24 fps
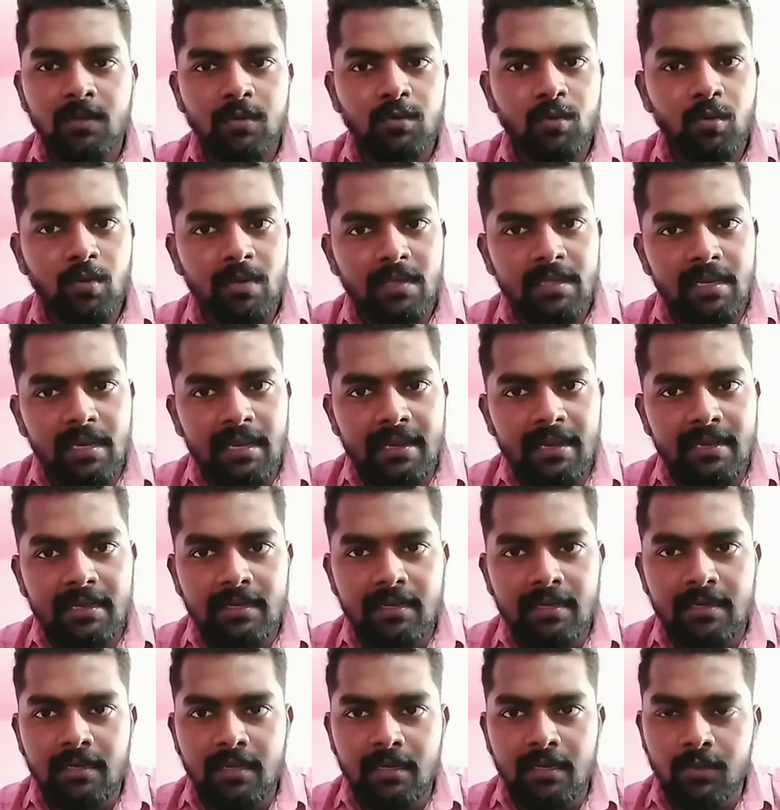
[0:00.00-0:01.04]
2D
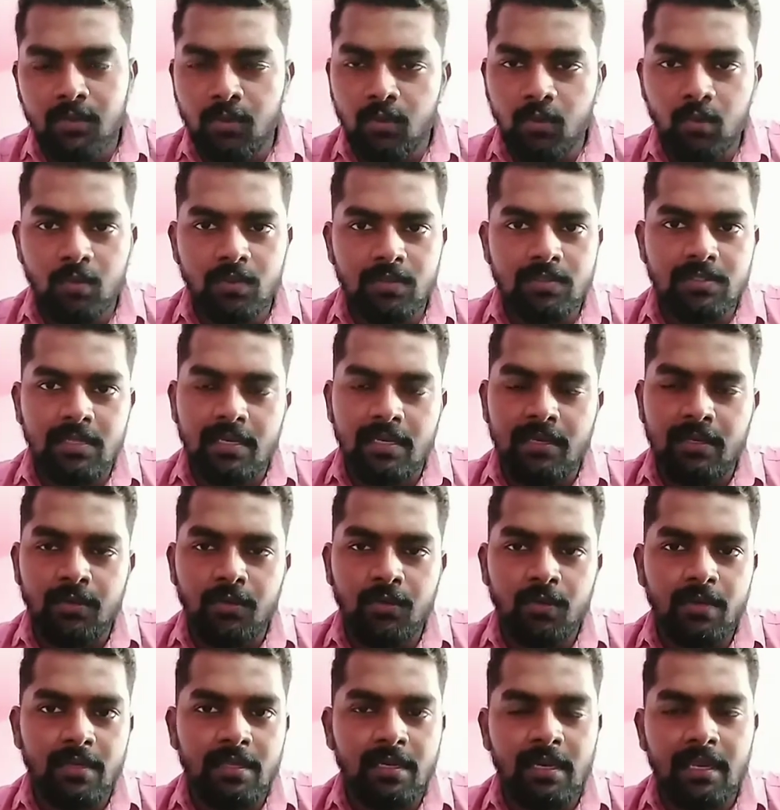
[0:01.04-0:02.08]
related tools and
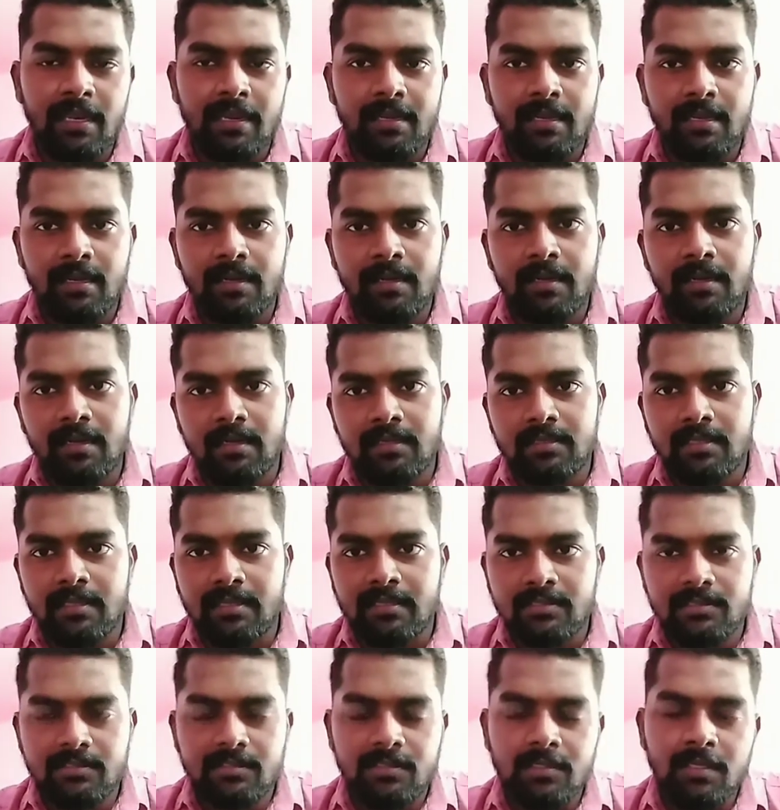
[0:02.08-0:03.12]
2D related
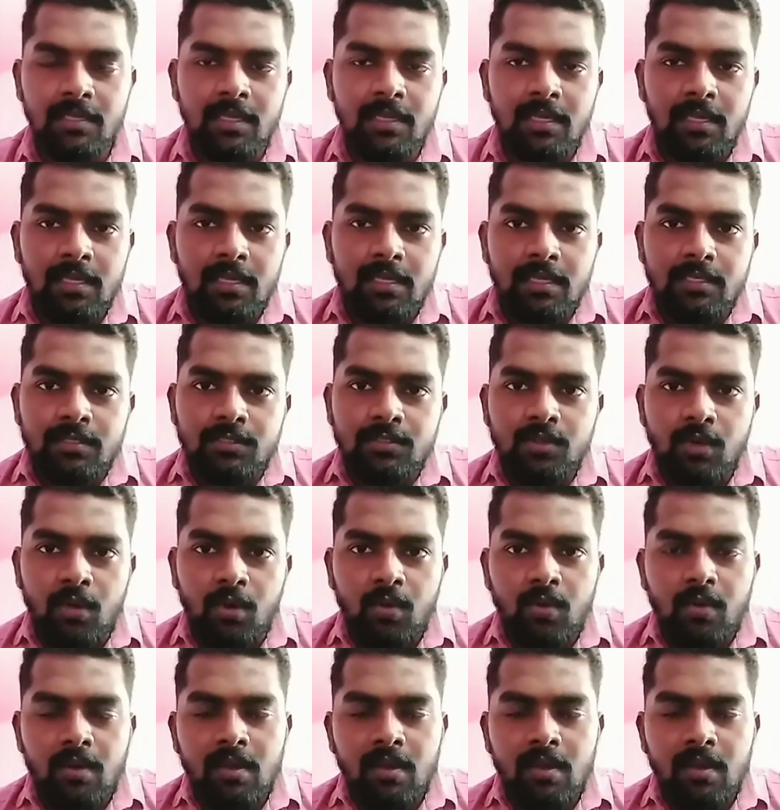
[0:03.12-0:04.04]
things. So